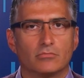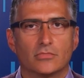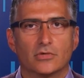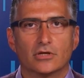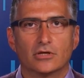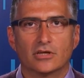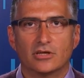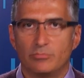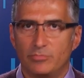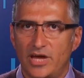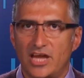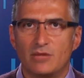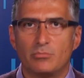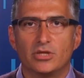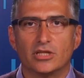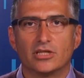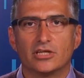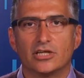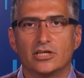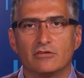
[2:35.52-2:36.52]

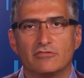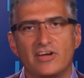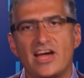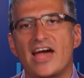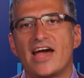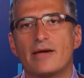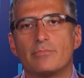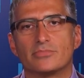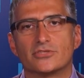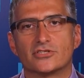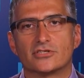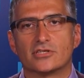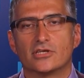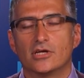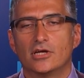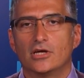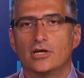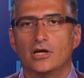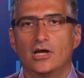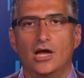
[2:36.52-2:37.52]
compatibility of apps,
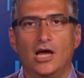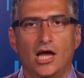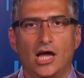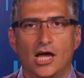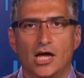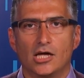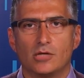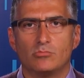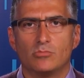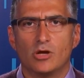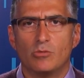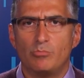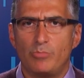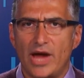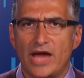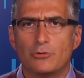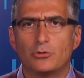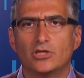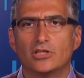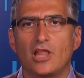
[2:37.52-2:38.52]

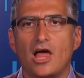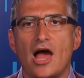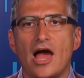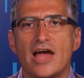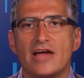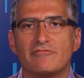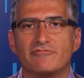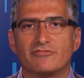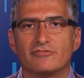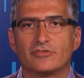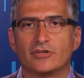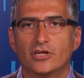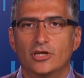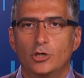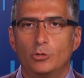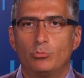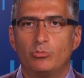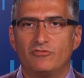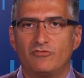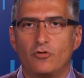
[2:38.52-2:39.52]
battery life,
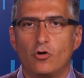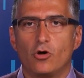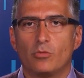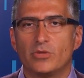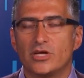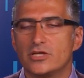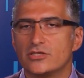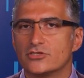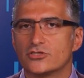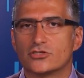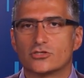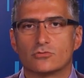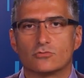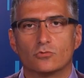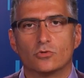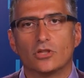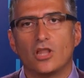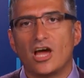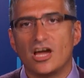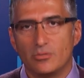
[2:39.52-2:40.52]
performance,
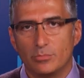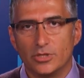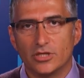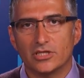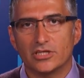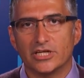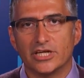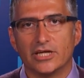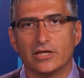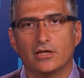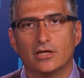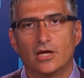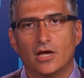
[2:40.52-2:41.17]
reliability.